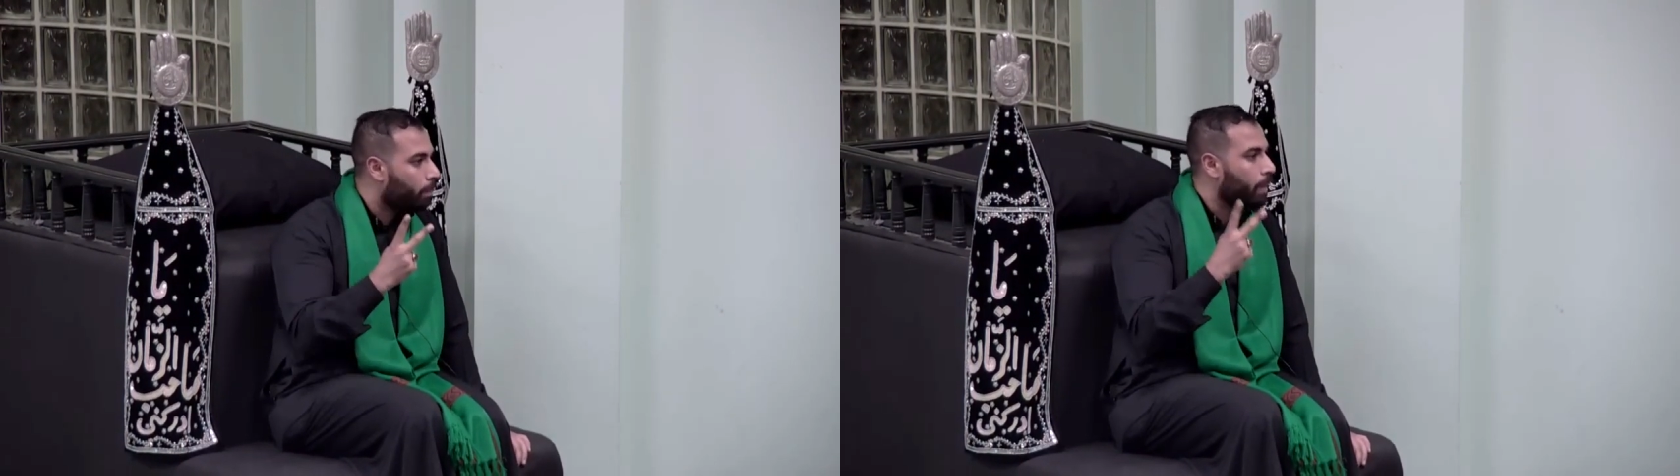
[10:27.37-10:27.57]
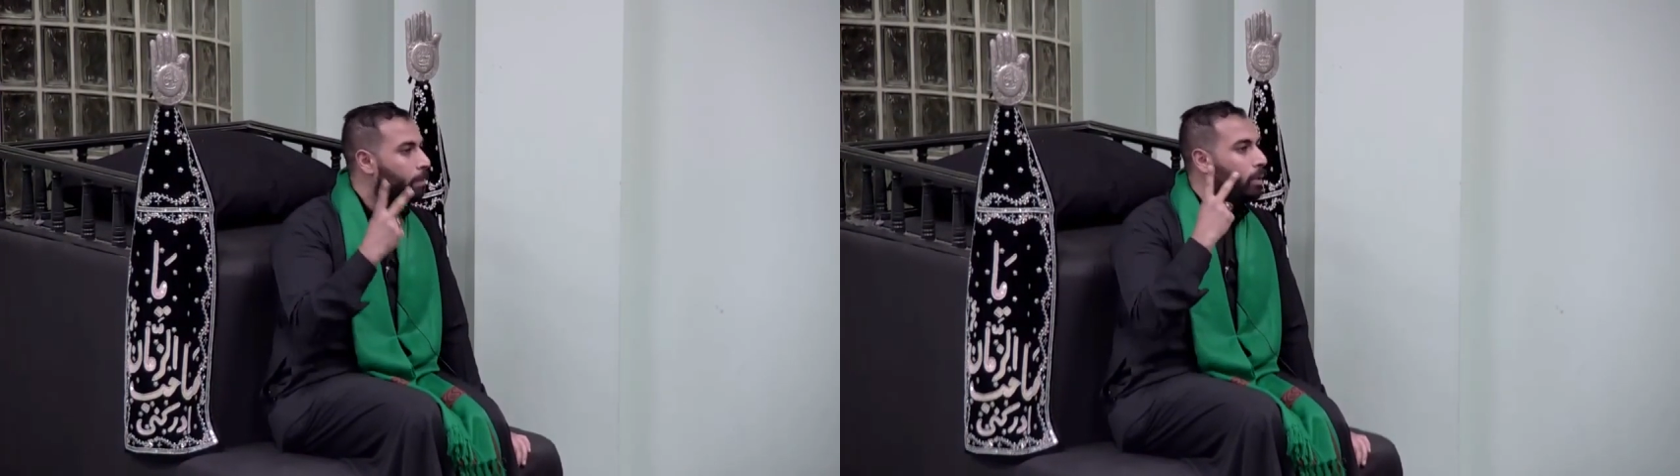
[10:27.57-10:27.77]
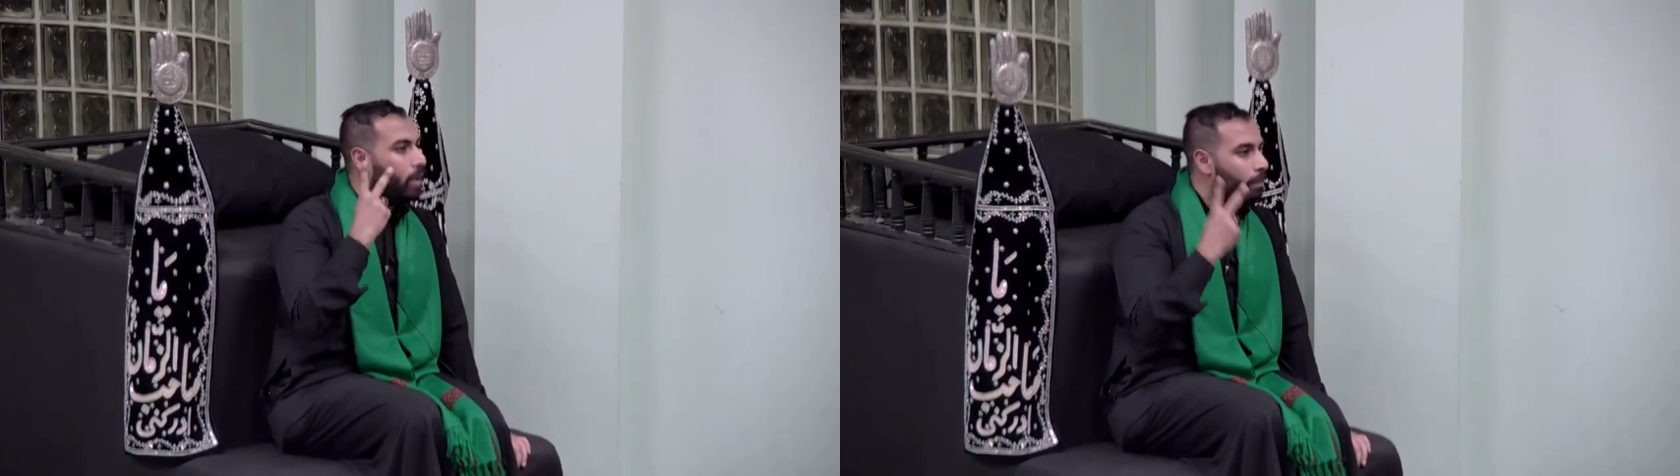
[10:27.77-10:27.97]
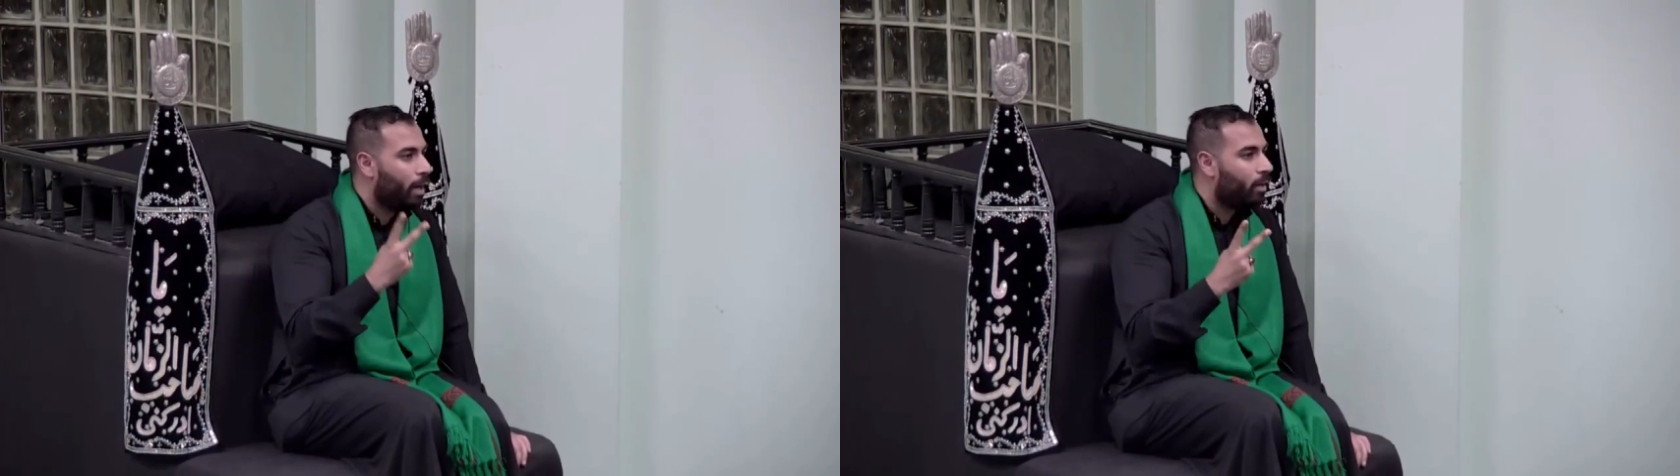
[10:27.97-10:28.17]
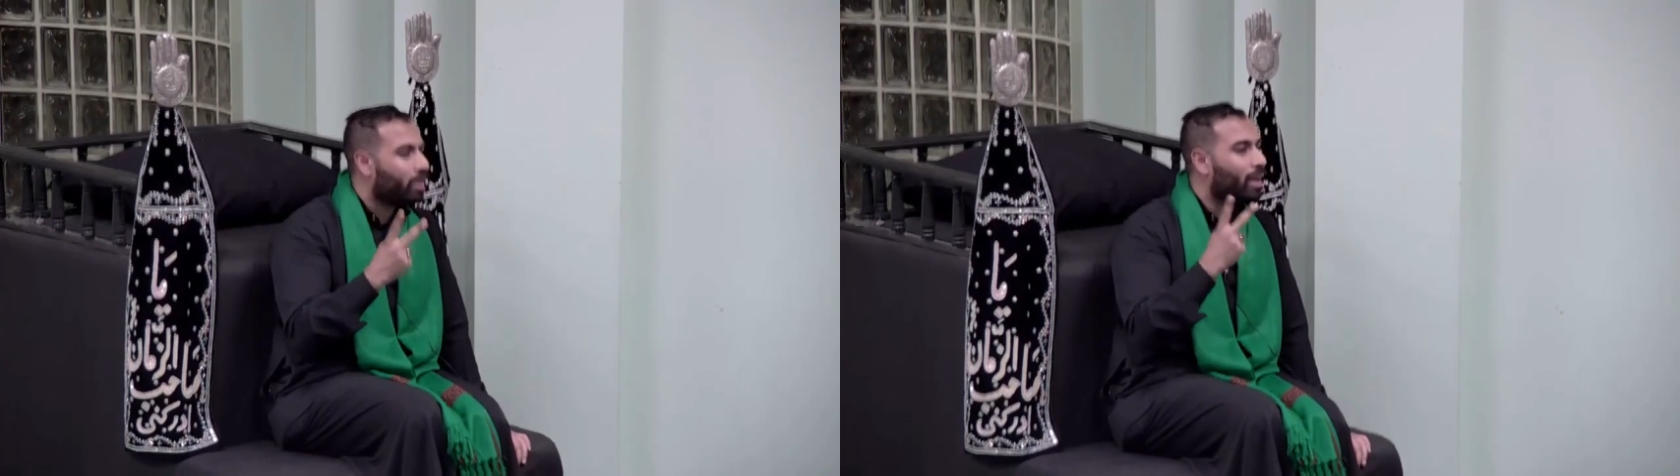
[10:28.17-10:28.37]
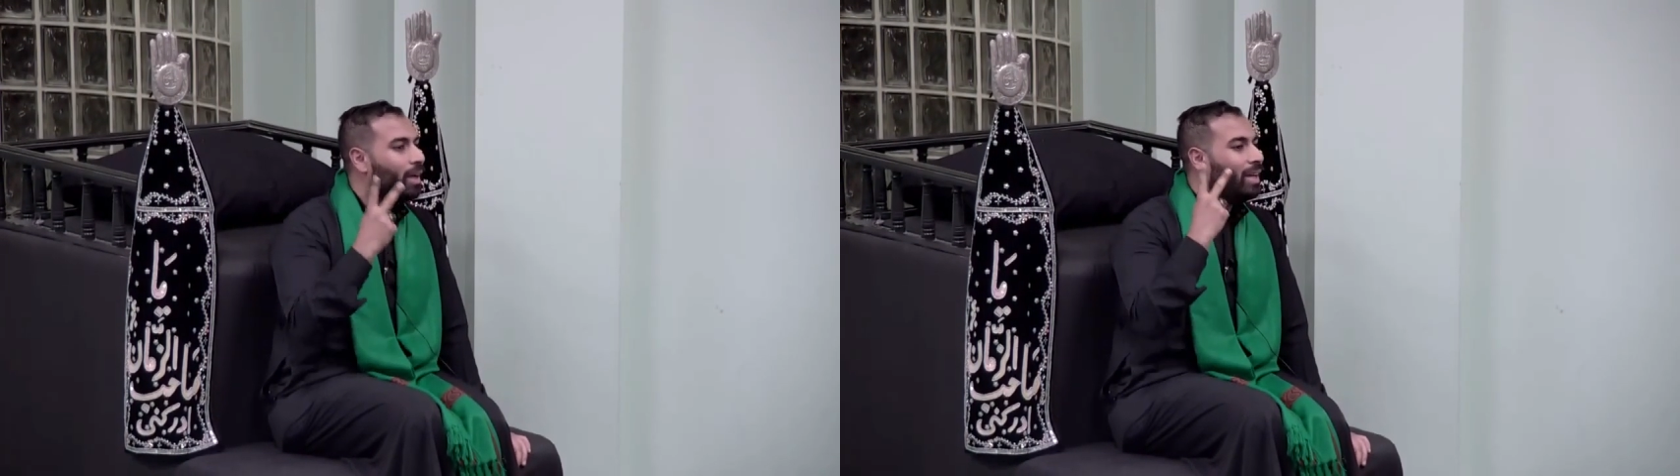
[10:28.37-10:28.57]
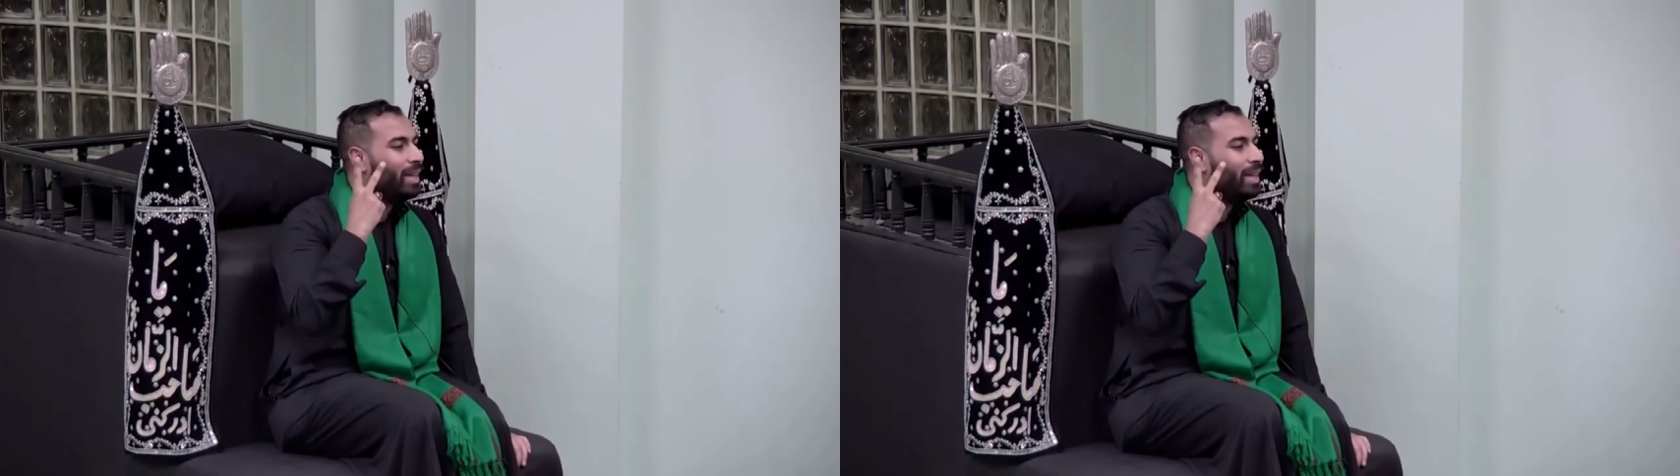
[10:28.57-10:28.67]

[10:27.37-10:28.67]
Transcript: people in America